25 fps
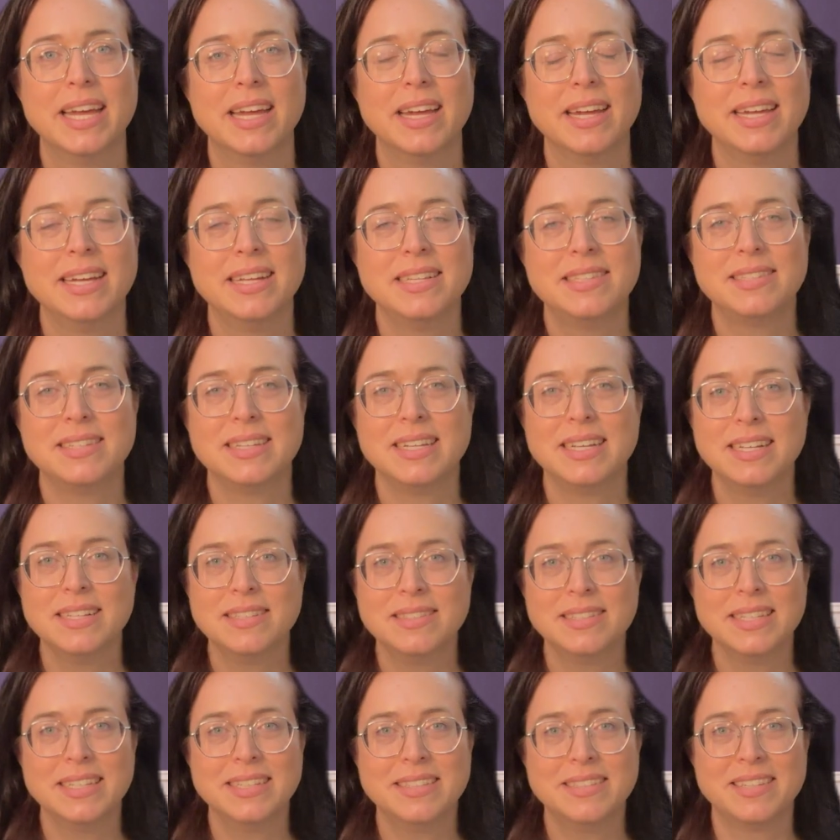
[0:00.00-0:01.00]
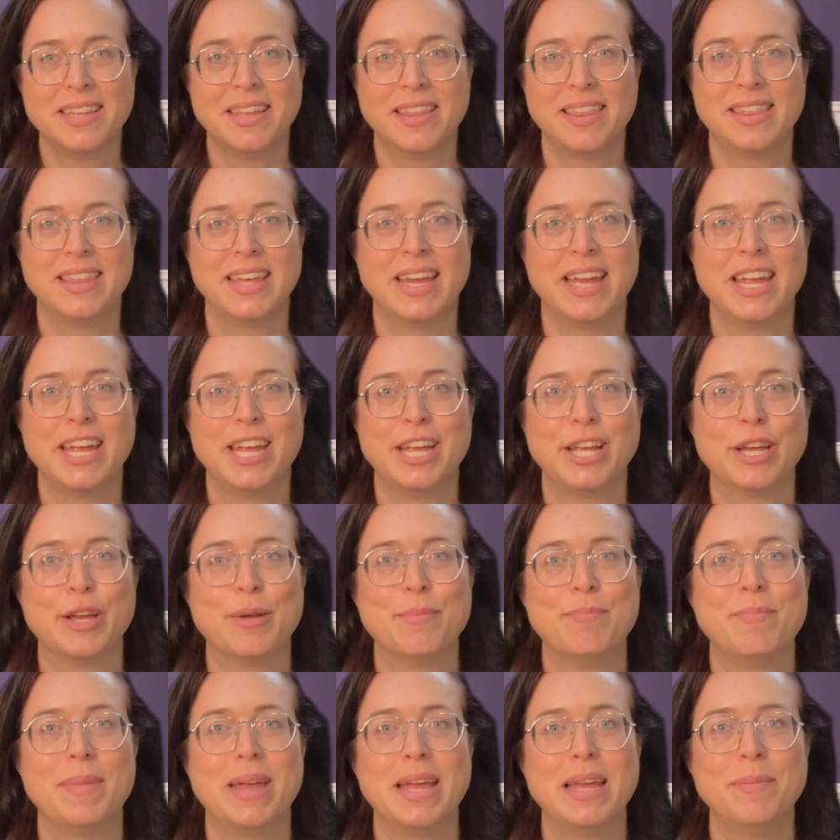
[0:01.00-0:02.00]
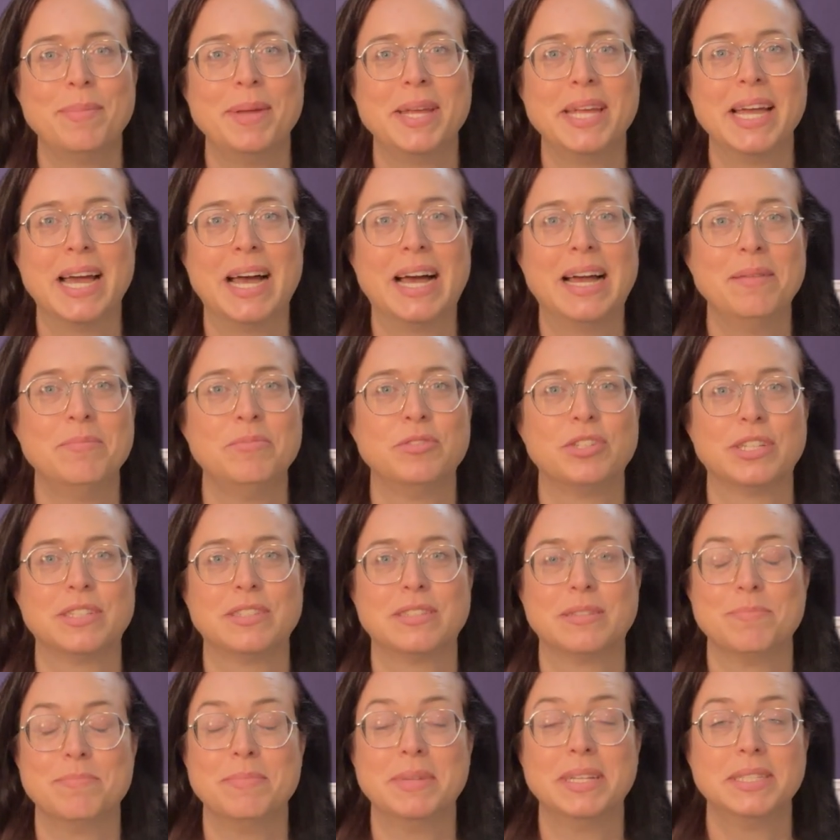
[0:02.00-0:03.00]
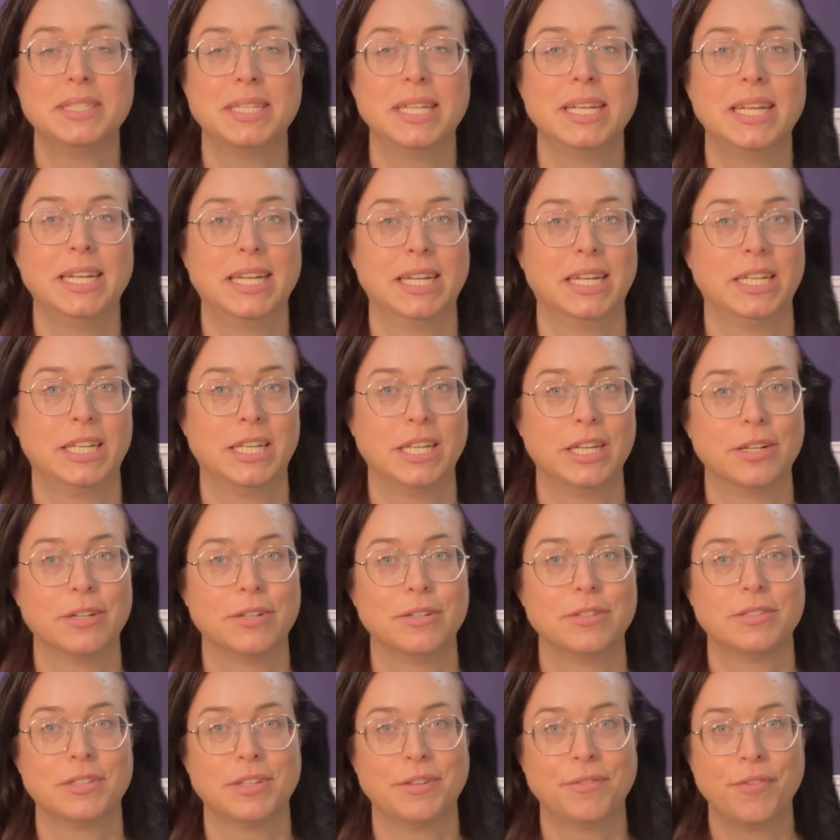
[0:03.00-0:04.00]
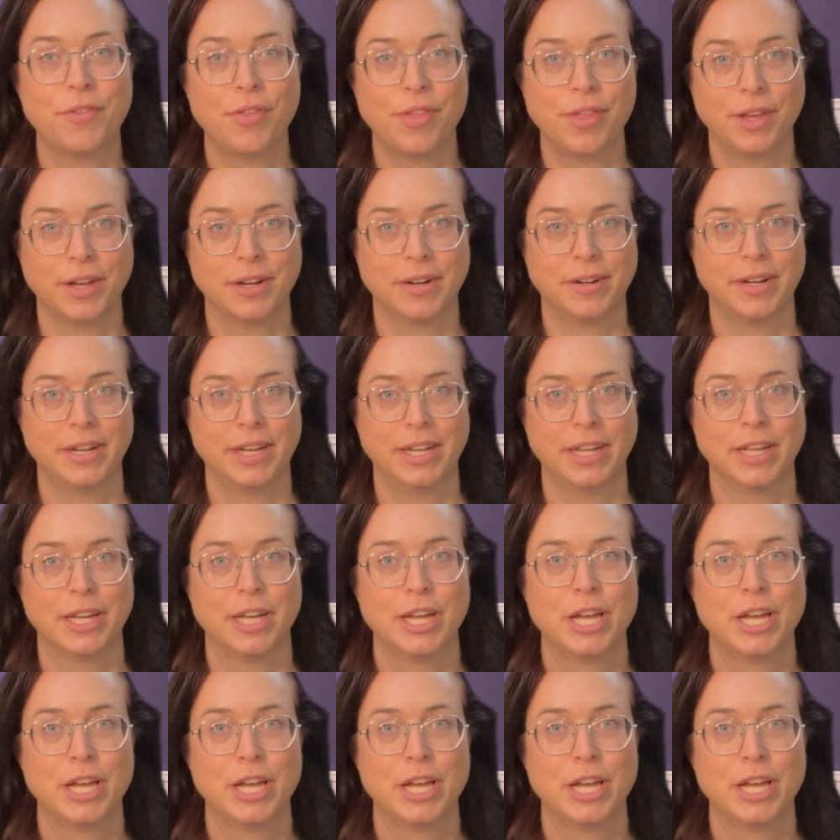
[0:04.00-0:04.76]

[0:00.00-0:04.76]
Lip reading: it's easy to think maybe I'm just missing years of theory.